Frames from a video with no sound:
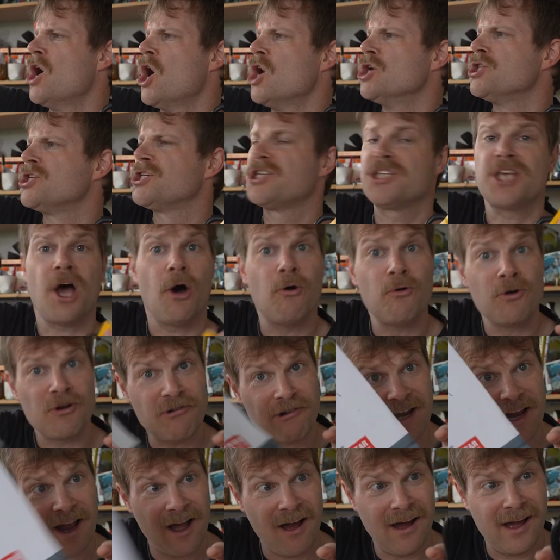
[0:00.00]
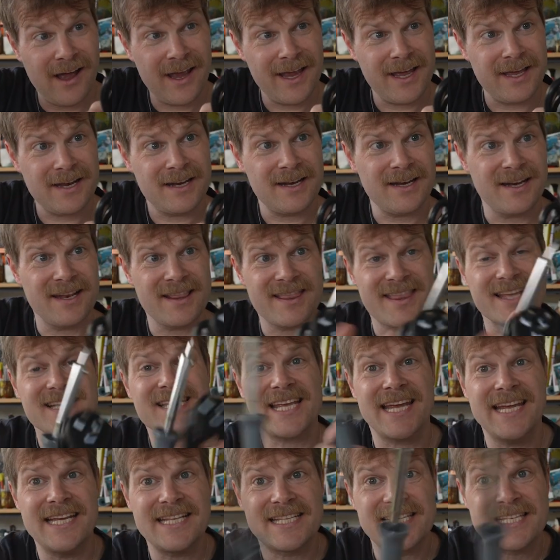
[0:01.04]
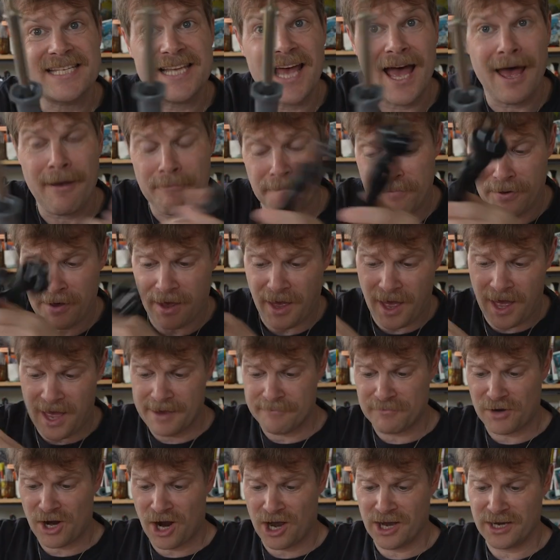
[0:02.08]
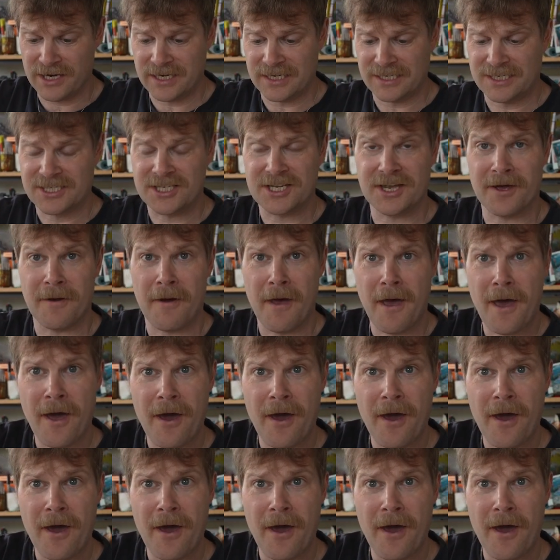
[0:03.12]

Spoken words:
Soldering iron. This heats up. I'm going to